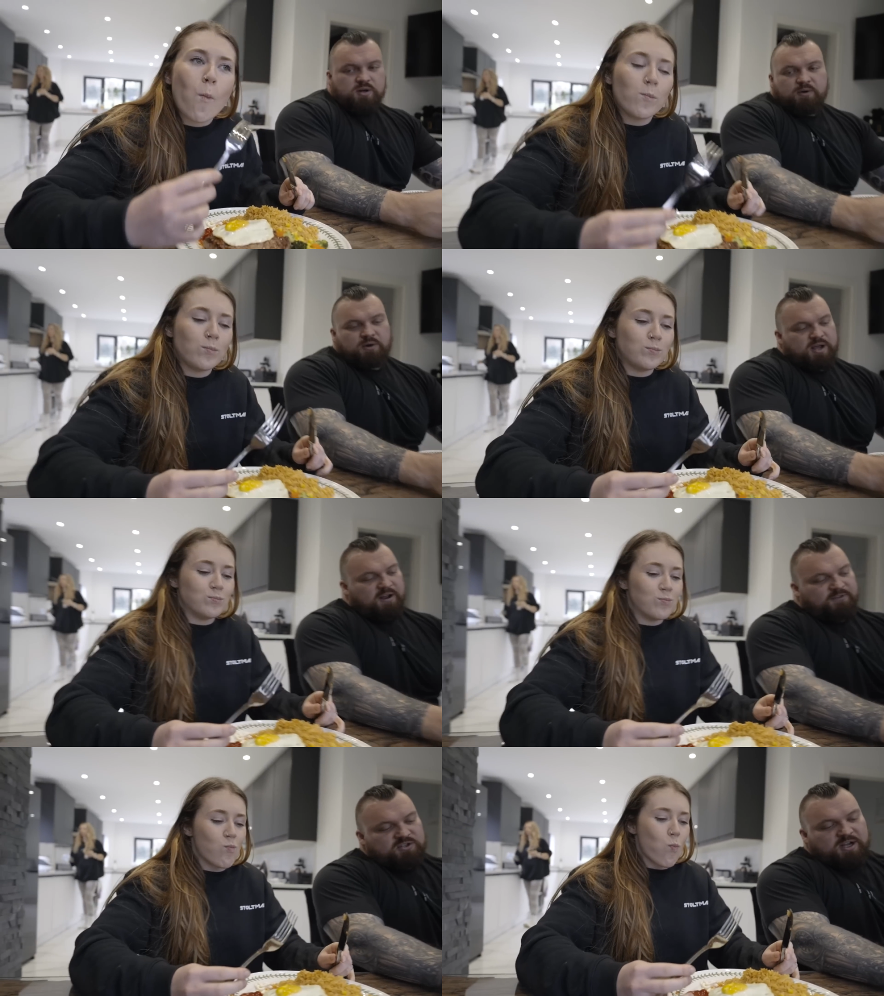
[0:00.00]
Speaker 1: now and
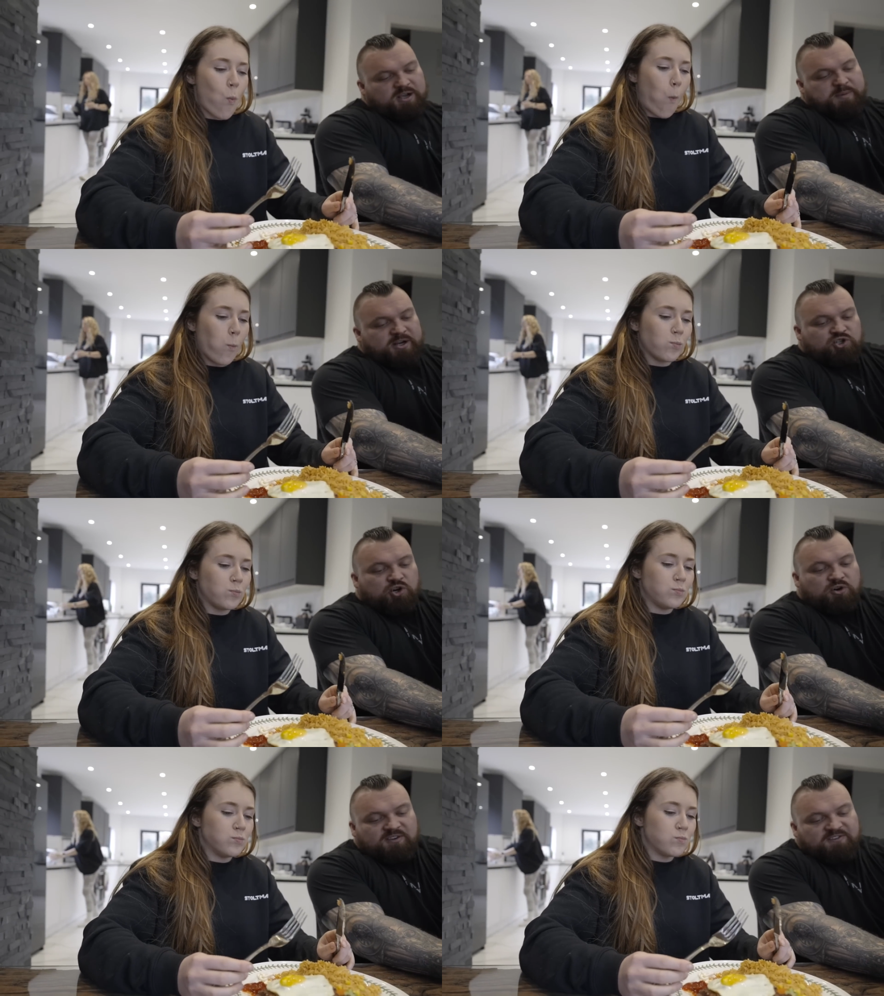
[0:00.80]
again, if there's like a big
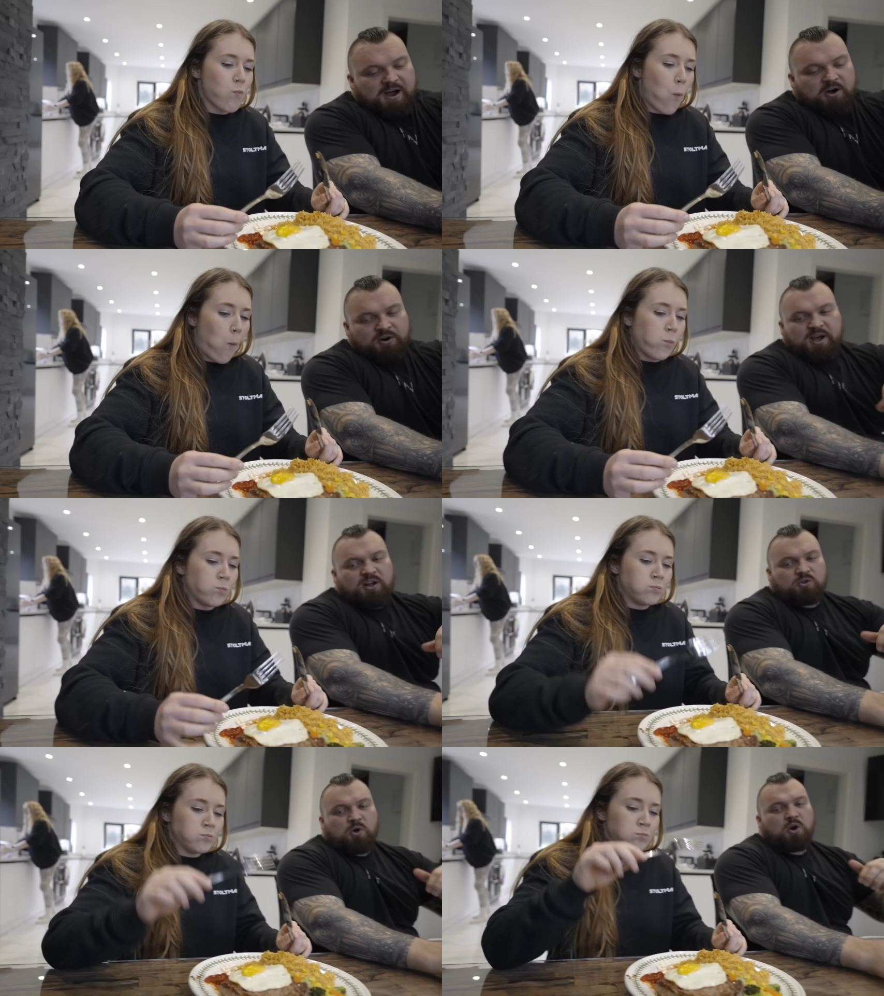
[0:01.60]
chunk of fat on
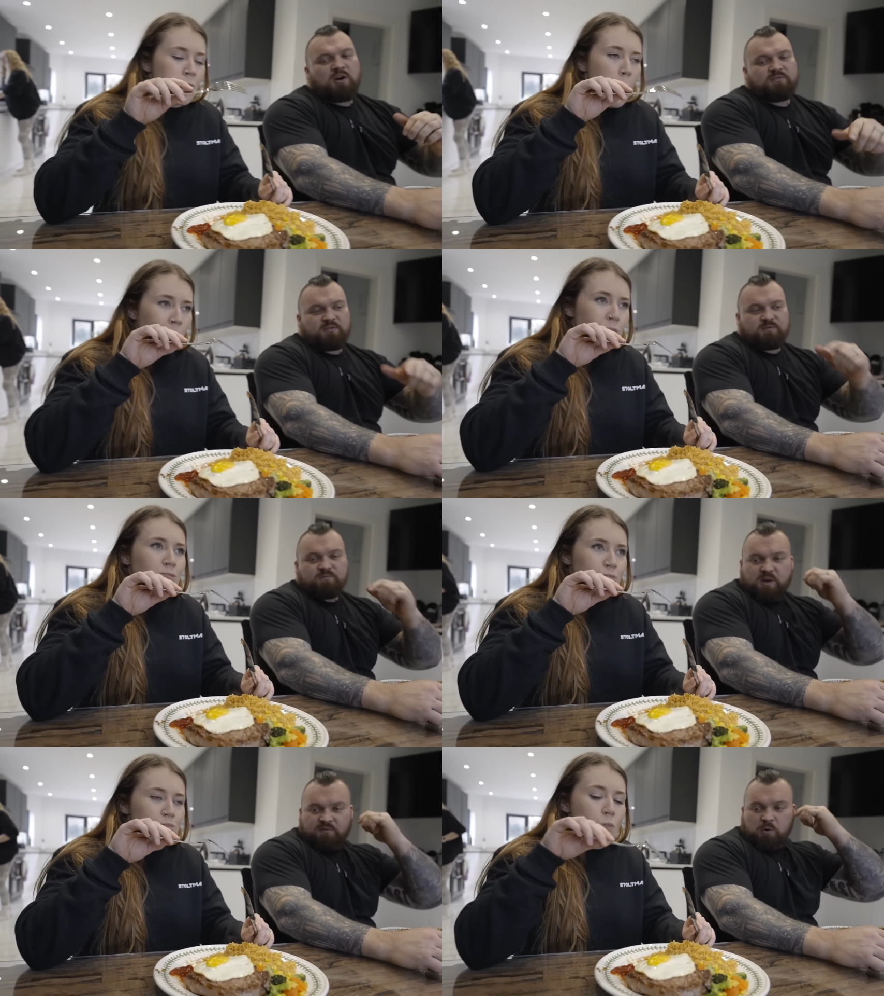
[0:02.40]
it, I'll cut it off and
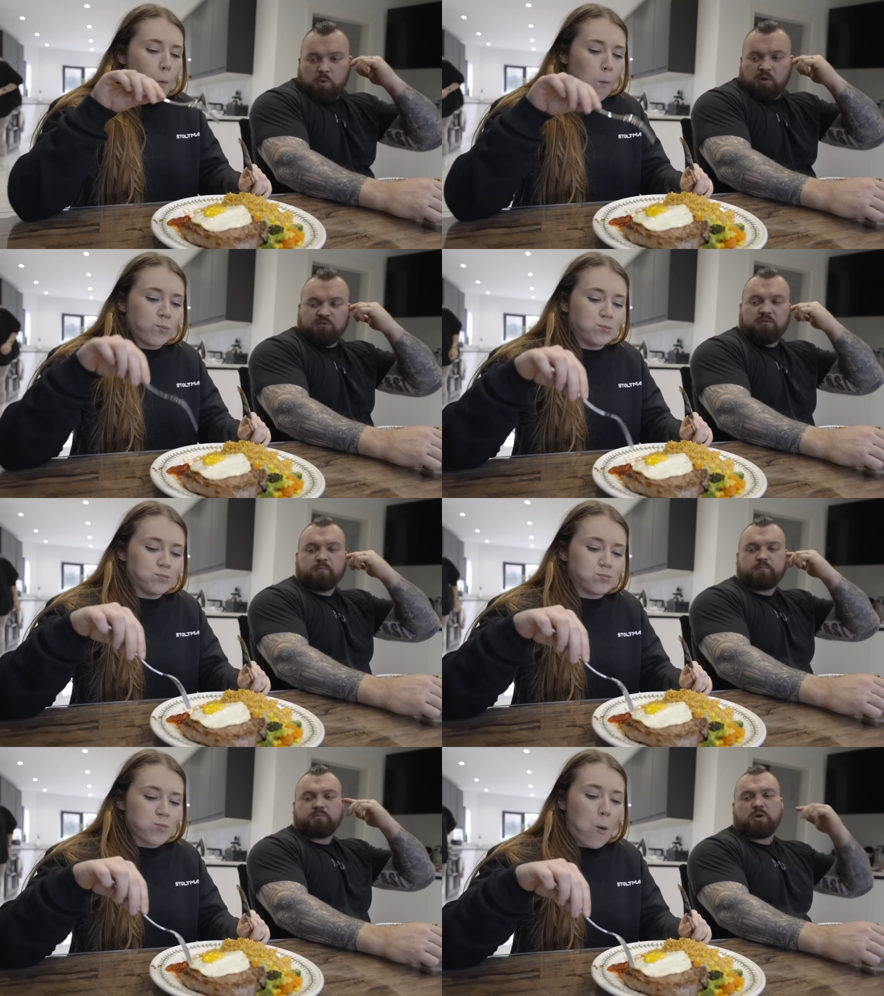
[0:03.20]
give it wolf.
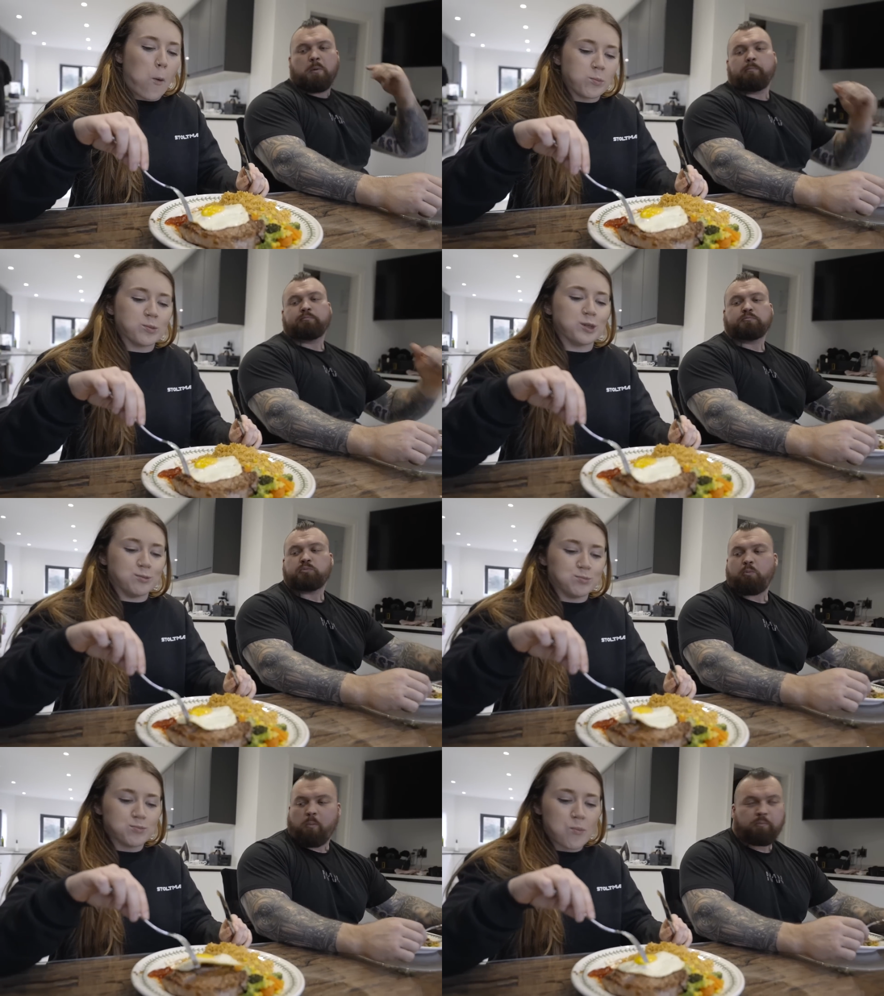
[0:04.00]
So. Mm
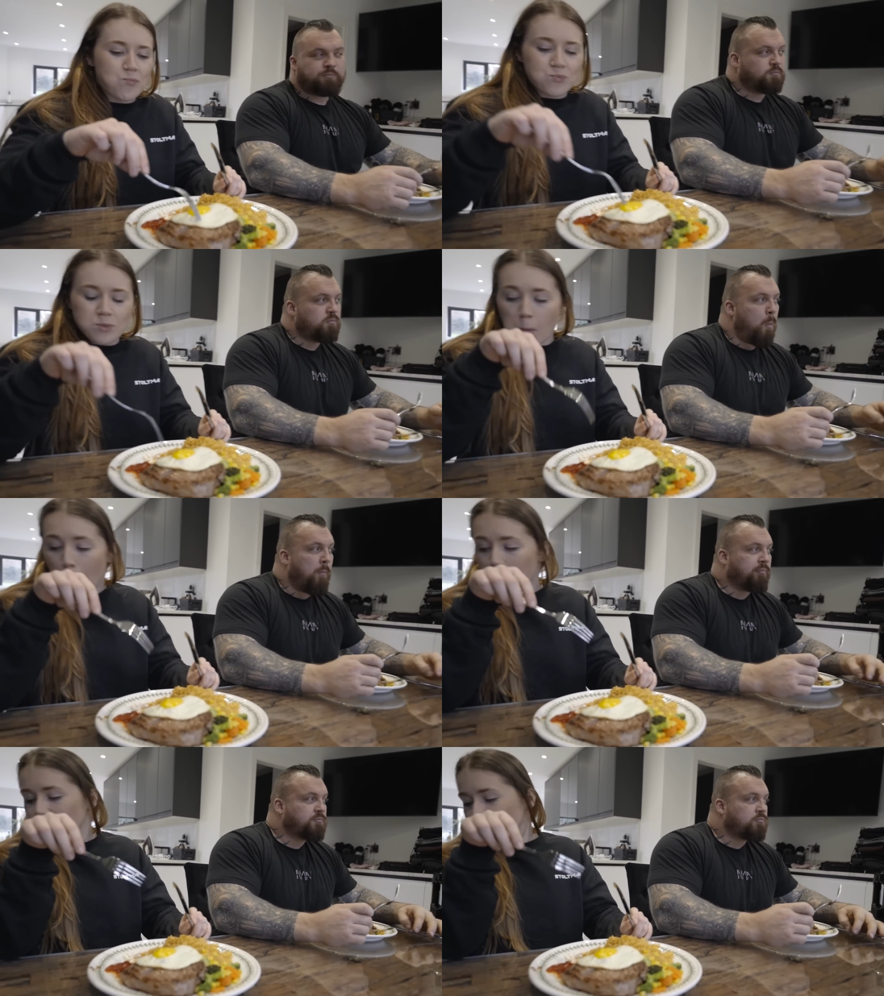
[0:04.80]
Speaker 2: -hmm.
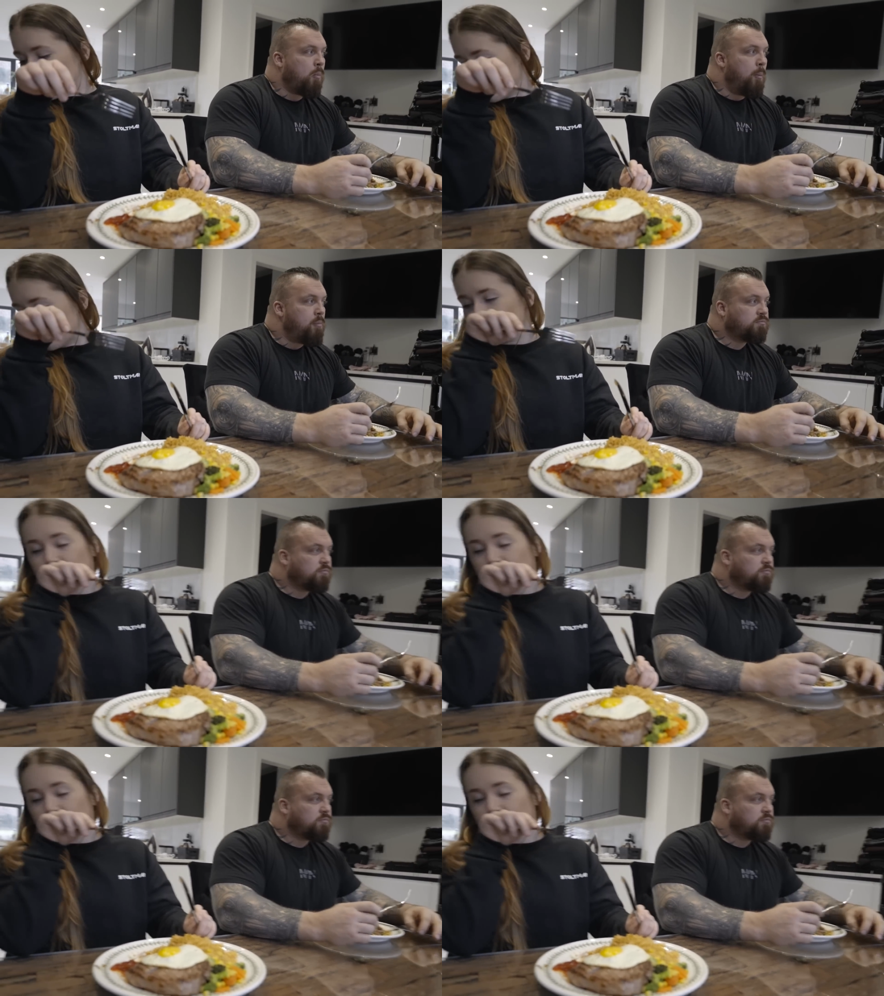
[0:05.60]
Is that why he's